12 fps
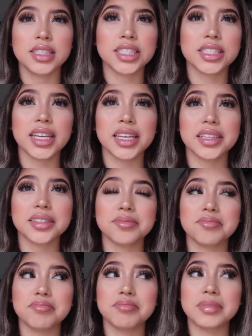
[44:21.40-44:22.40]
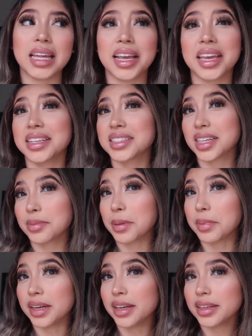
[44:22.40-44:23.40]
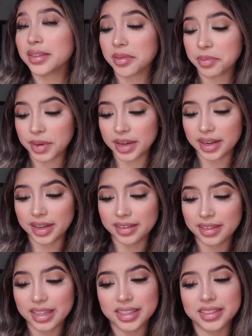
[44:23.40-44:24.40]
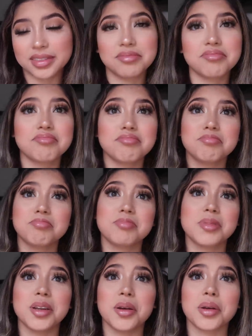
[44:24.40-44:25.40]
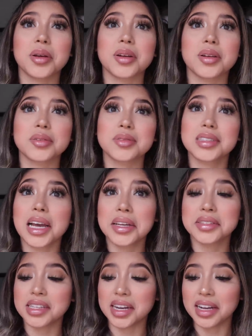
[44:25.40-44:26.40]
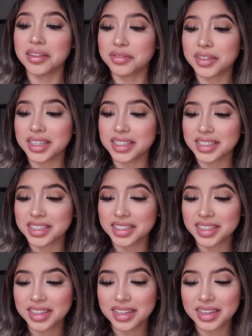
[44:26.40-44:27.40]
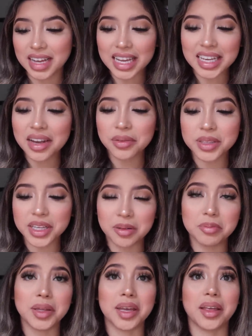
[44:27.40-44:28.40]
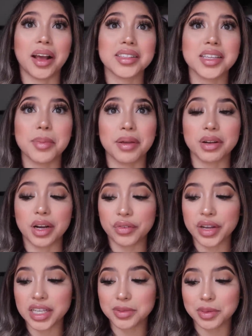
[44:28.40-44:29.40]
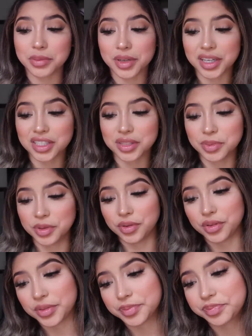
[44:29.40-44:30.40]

just like that I can't sit on my butt, but that's, you know, you're kind of signing up for it. I can't really complain. Like I said, my recovery has been pretty smooth.